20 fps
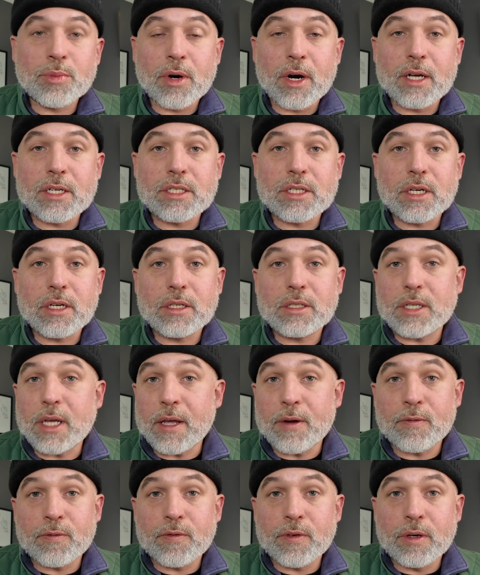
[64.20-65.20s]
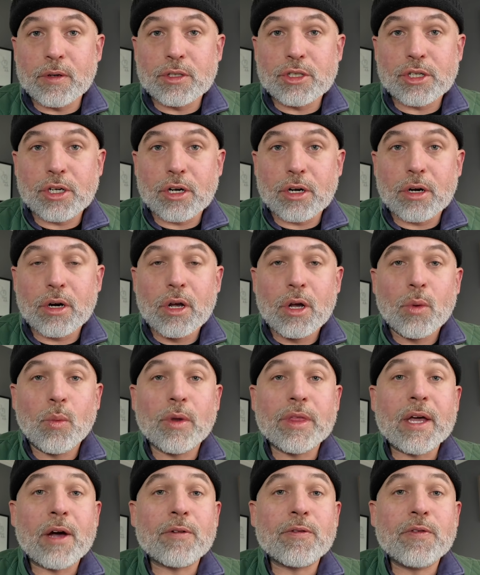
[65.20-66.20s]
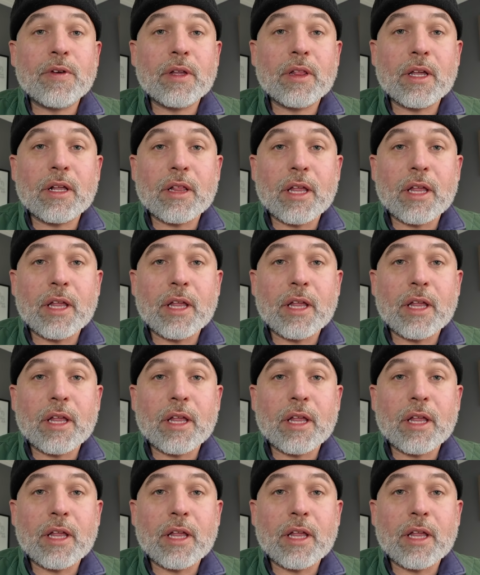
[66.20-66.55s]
present, and future without feeling